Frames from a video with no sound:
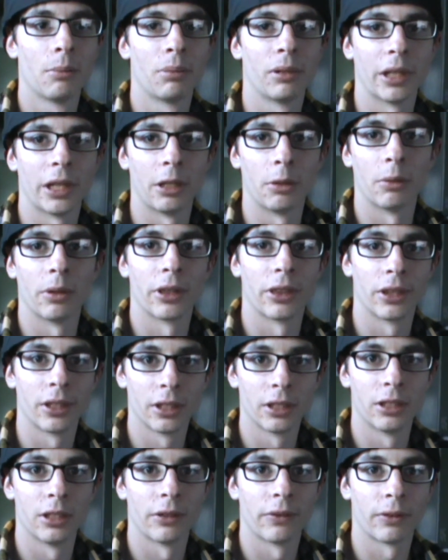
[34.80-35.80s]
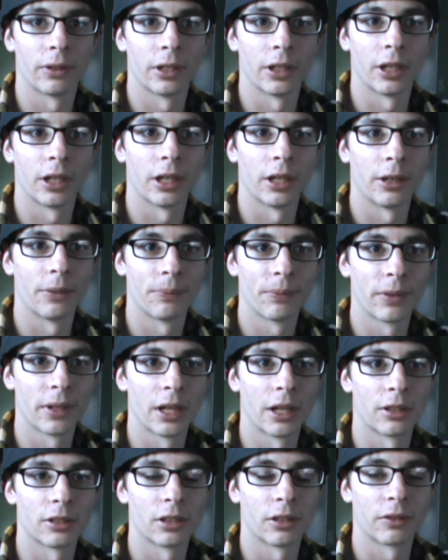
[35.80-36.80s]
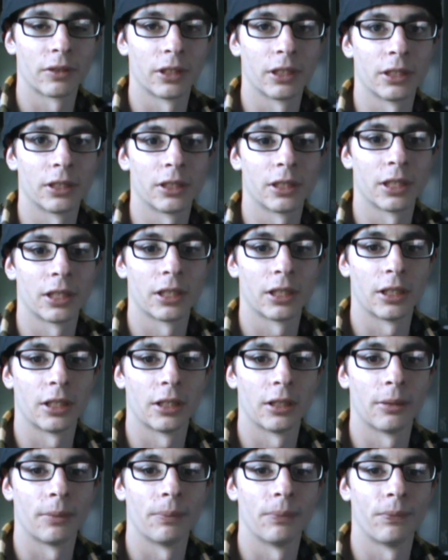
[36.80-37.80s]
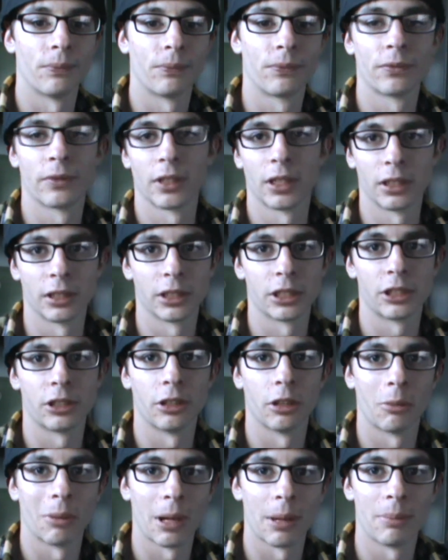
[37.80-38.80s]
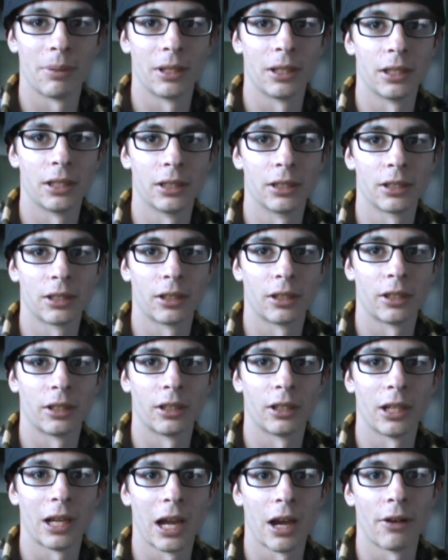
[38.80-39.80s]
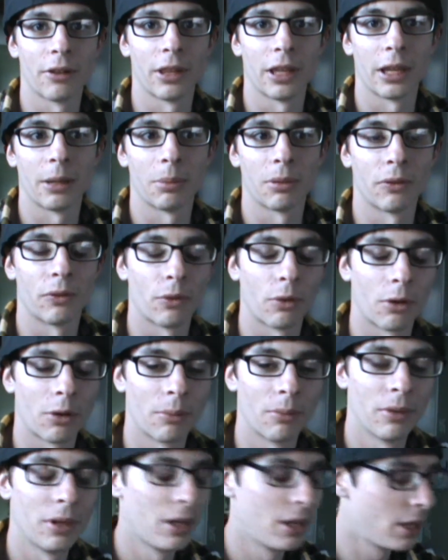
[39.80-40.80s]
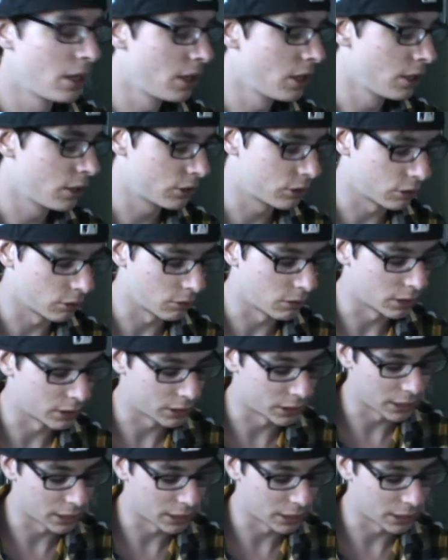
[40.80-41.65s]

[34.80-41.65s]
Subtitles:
played with different airsoft guns, and I'll let you know my opinions on how they perform. So